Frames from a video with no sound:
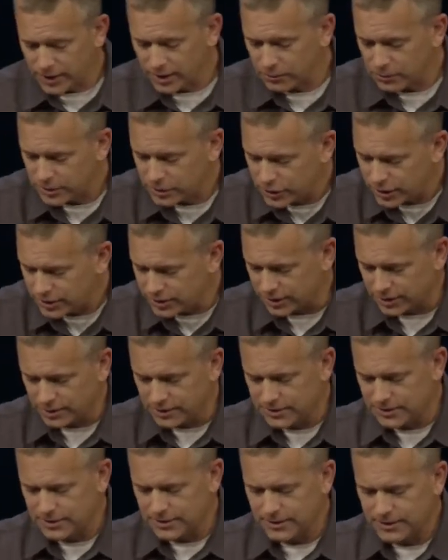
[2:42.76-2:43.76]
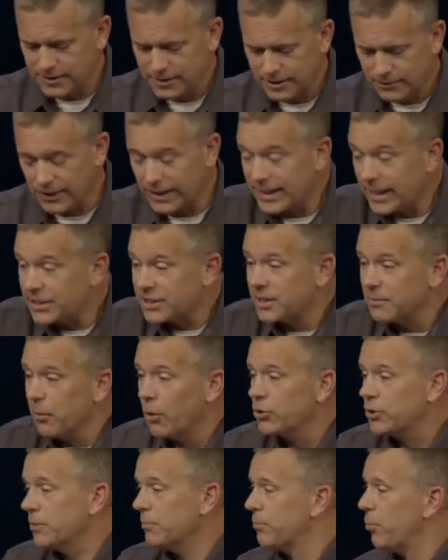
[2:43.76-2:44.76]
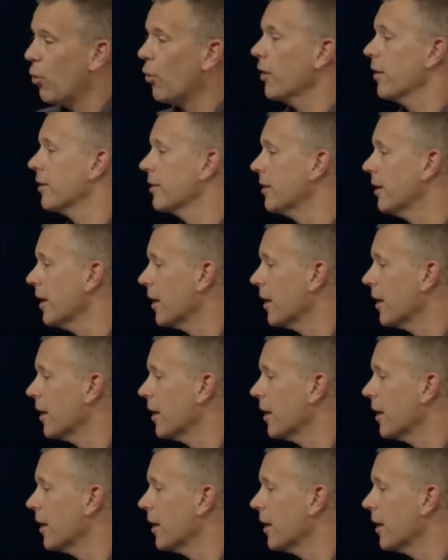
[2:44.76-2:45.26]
than with Jesus. In fact, that's the most important